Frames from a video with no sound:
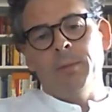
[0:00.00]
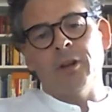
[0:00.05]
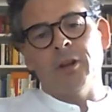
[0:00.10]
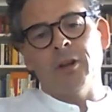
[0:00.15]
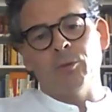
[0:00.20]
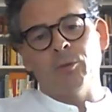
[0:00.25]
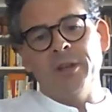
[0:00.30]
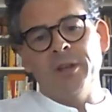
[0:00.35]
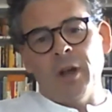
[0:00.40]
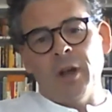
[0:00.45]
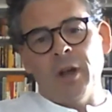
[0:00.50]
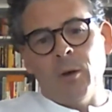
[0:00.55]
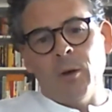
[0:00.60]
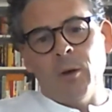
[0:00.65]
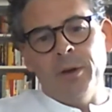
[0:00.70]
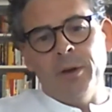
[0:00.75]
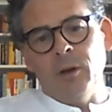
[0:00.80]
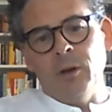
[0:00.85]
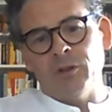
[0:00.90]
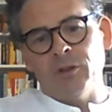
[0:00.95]
Because when
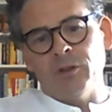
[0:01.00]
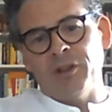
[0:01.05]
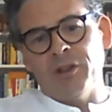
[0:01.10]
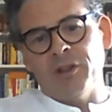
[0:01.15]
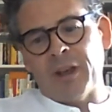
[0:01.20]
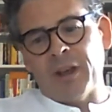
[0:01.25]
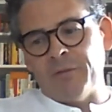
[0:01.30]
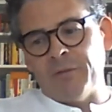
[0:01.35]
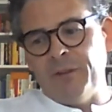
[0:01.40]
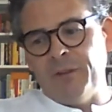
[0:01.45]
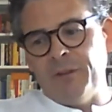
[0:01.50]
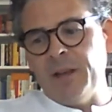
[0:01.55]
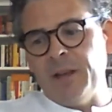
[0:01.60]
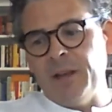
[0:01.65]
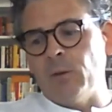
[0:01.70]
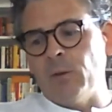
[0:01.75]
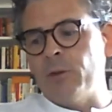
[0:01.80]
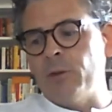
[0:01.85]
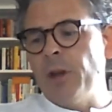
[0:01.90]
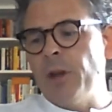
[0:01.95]
Darwin looked at that
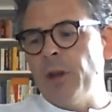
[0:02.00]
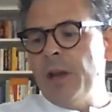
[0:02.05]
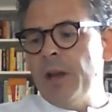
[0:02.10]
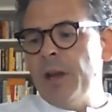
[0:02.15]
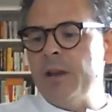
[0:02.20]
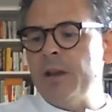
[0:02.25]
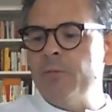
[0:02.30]
field,